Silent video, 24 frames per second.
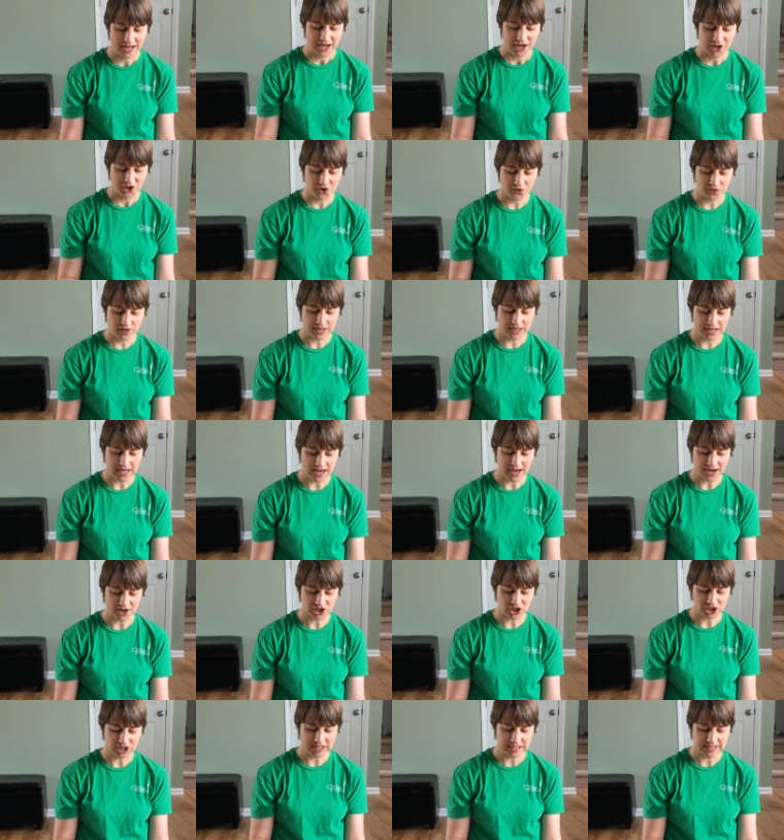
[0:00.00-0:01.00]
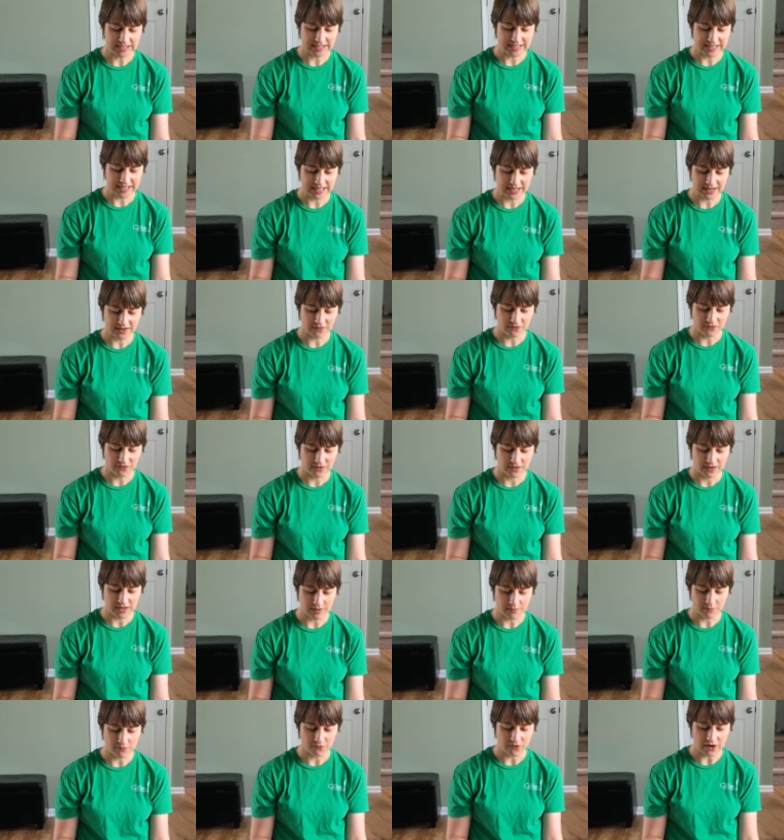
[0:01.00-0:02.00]
And you can actually see
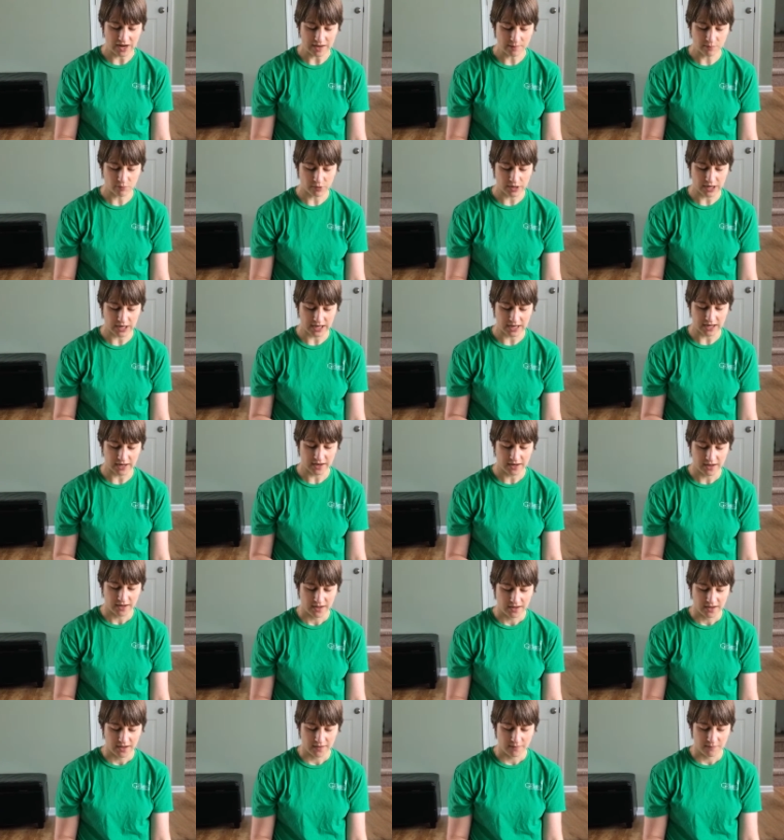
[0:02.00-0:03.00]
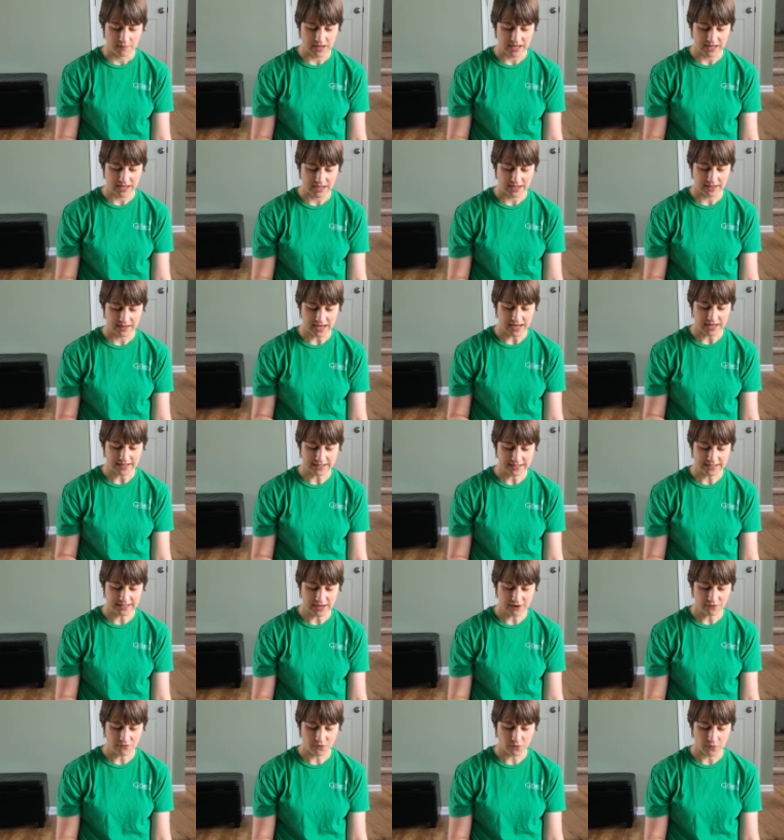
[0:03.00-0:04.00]
them vibrating, making that
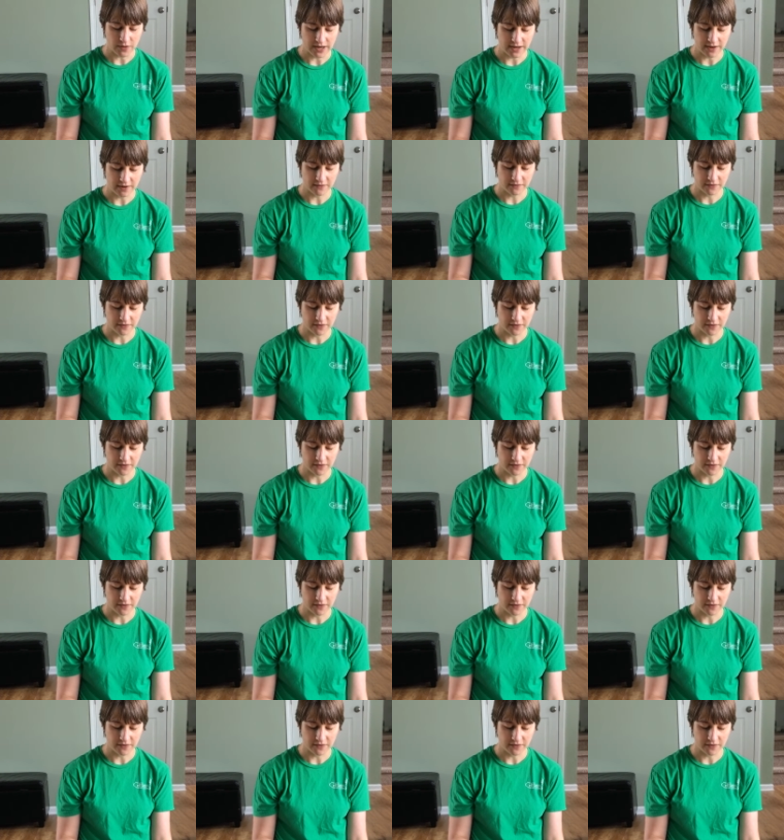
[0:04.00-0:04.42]
sound wave.